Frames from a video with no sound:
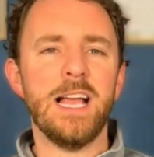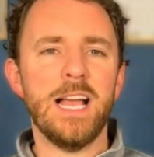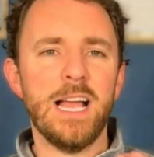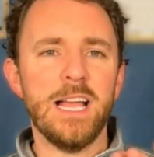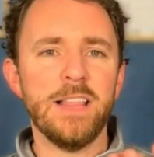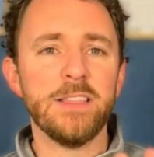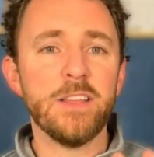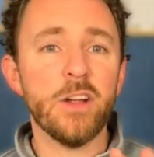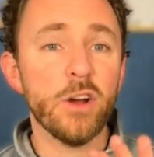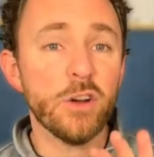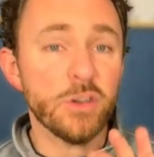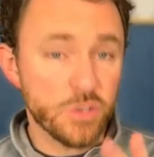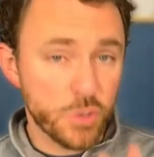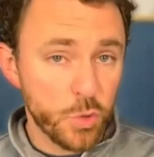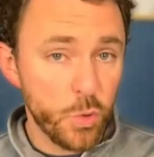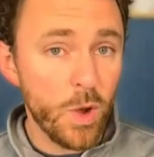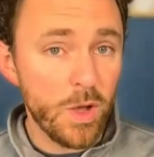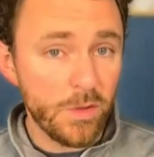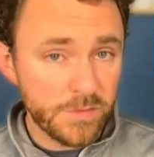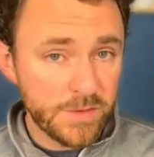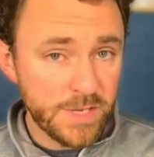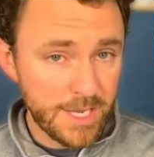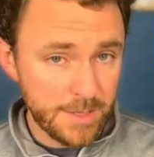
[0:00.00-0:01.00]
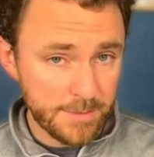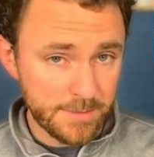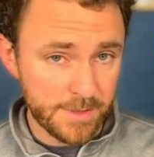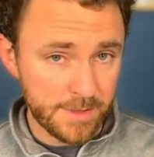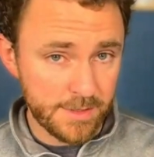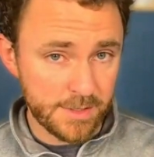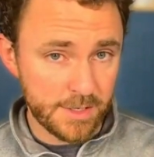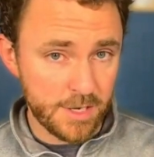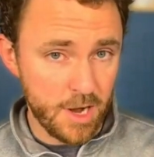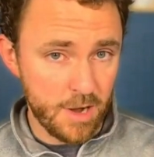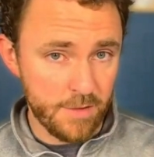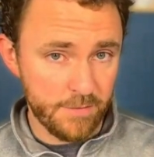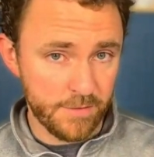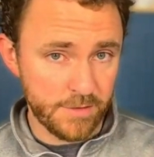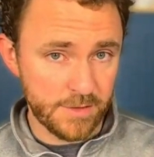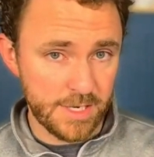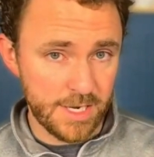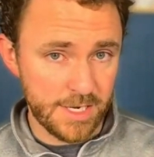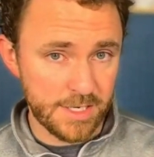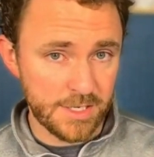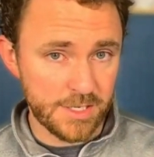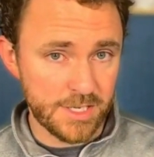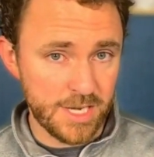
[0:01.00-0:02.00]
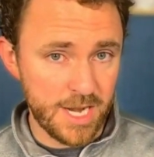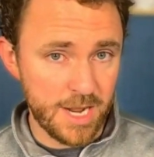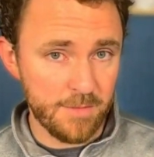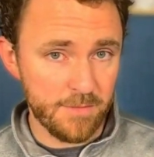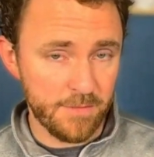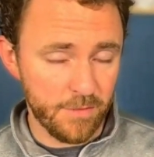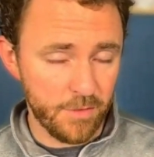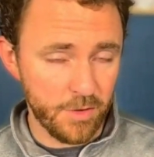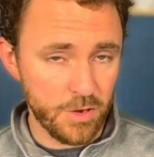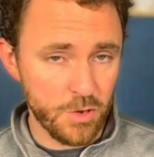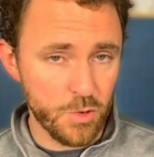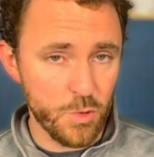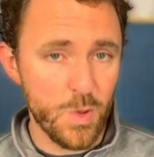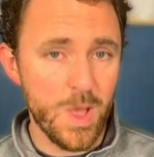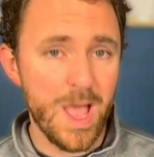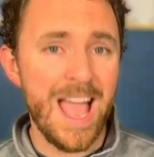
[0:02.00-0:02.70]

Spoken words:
There are 12 teams in this conference I just named for you.